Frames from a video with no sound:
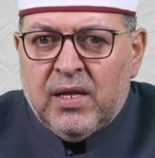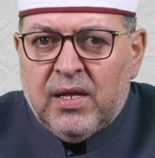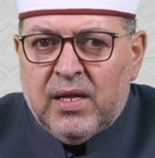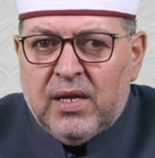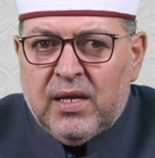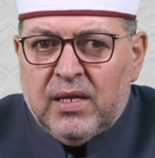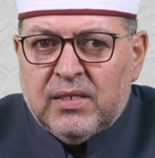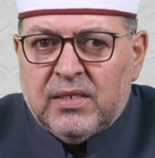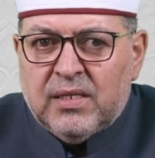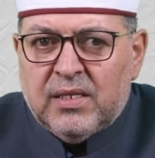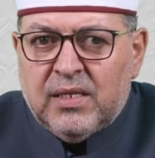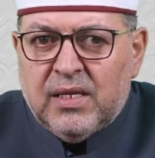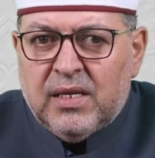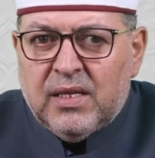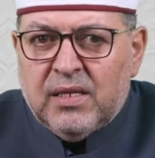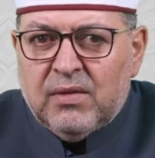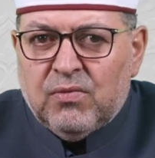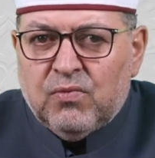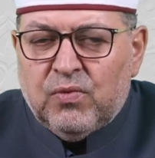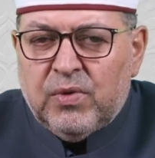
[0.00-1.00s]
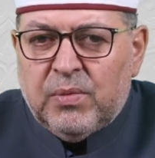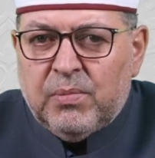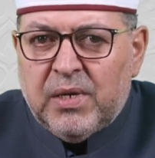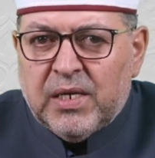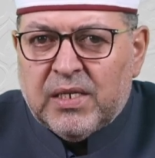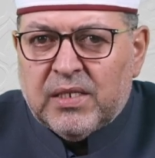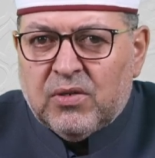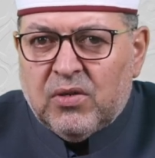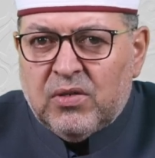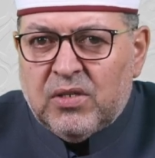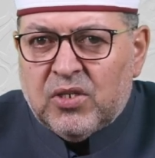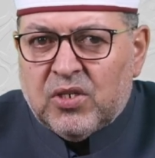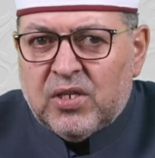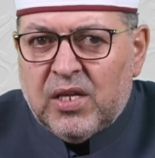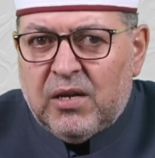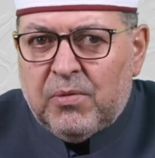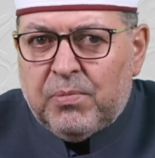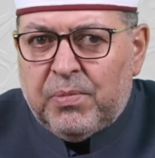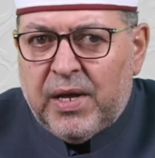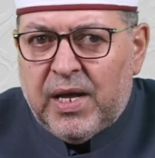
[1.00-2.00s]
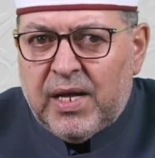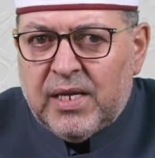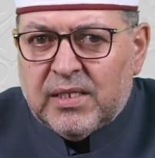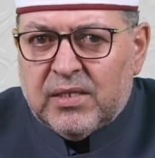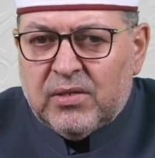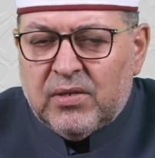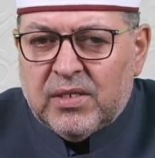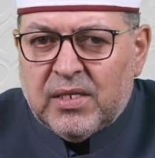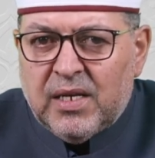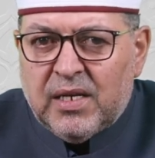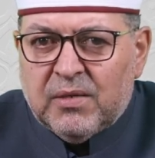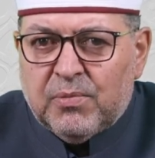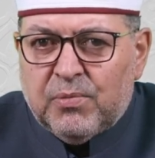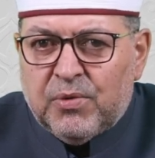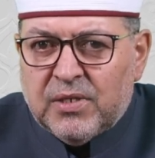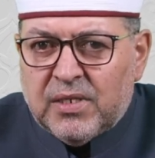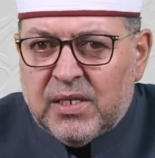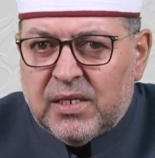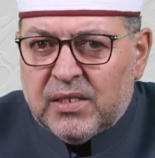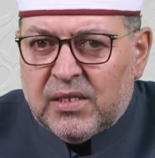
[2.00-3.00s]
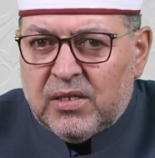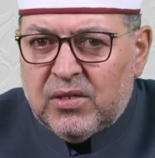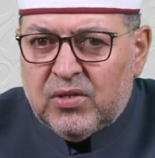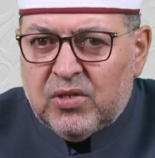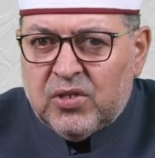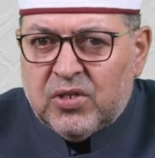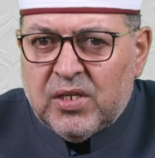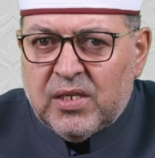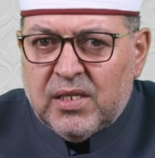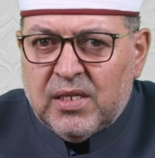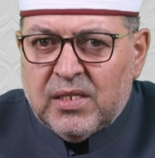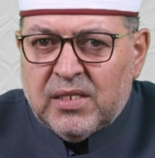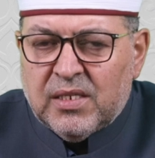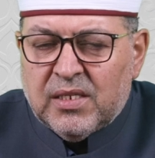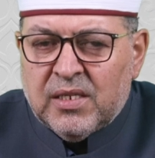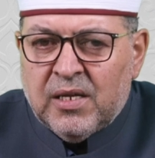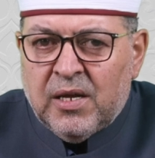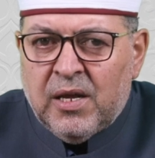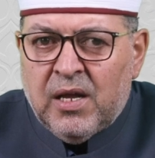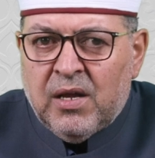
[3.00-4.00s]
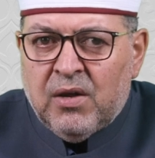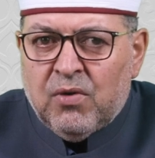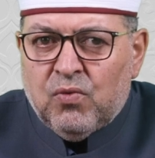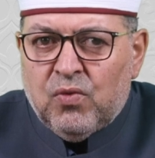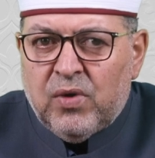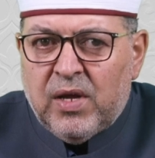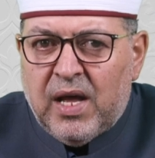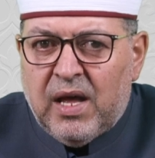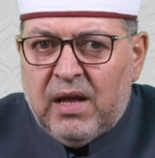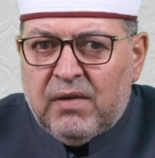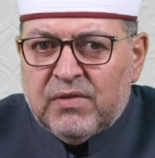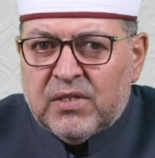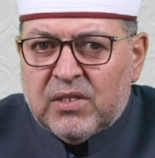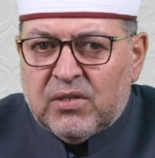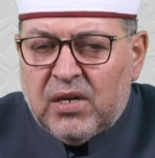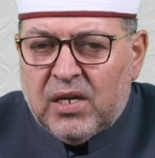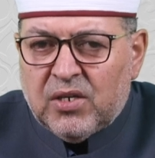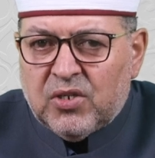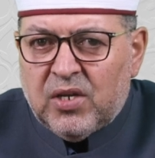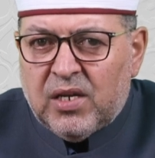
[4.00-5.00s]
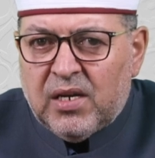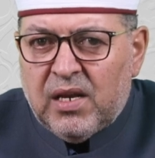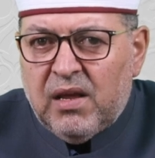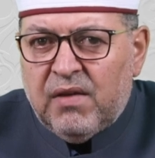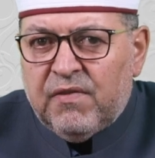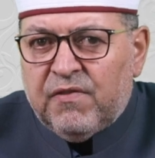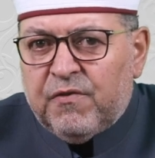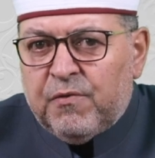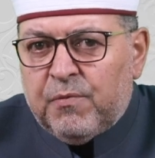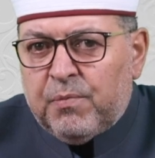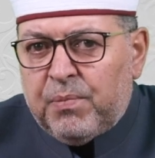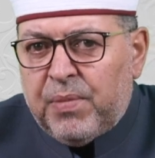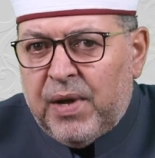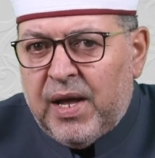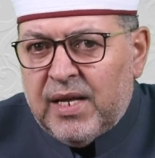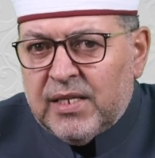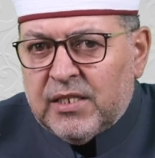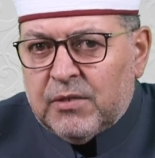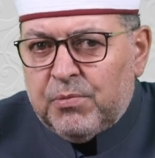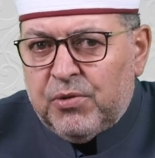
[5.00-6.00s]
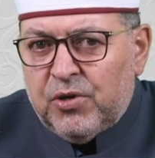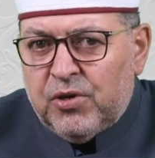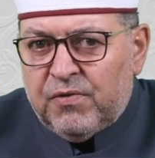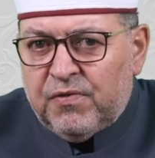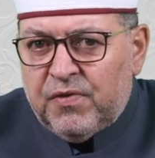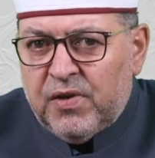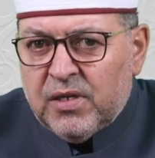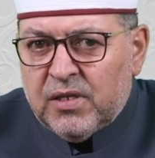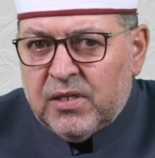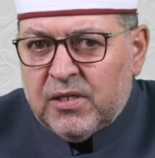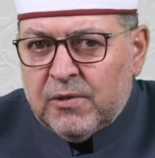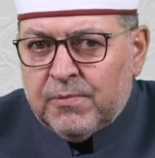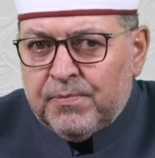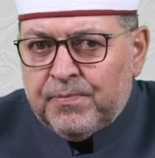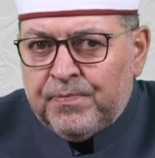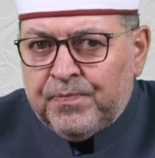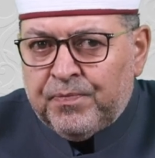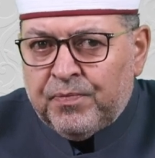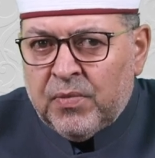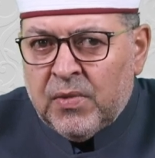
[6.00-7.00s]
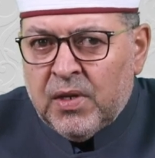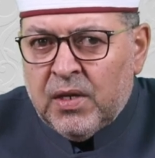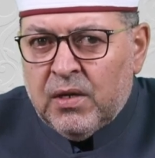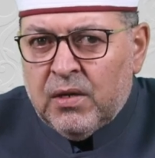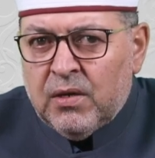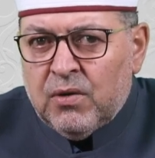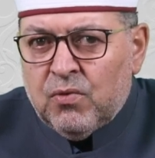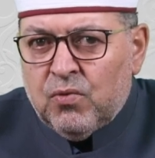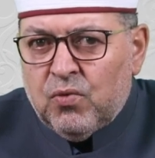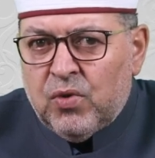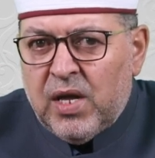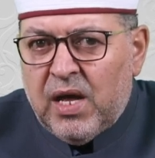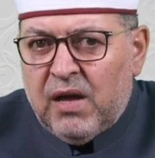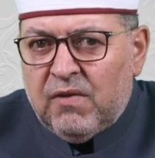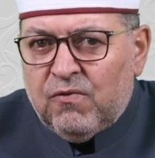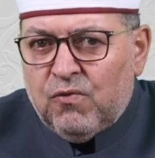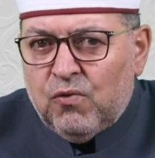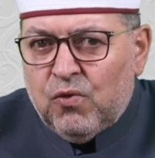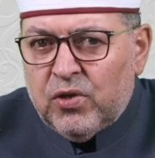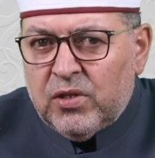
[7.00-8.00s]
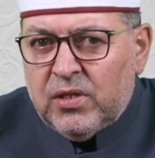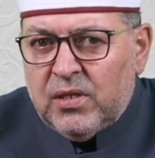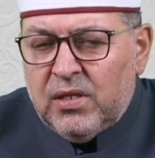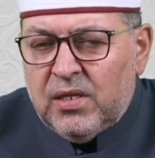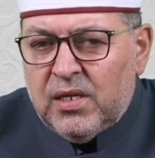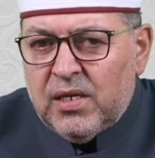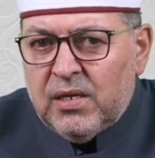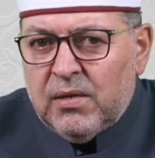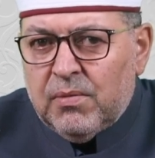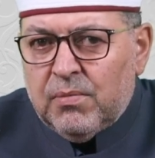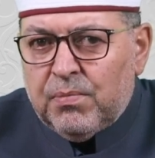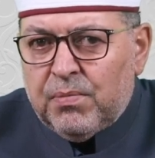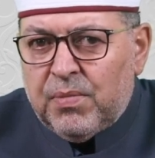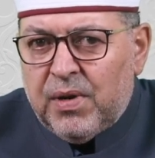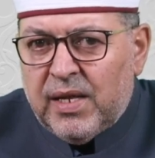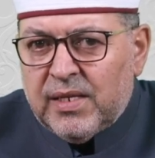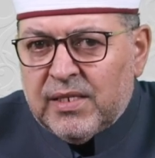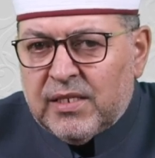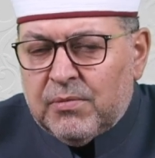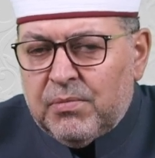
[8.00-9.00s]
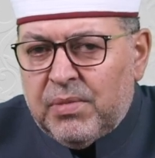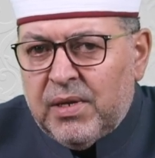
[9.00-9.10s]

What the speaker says: we mix conditional past result, present conditions. We have structure if past perfect. We have would plus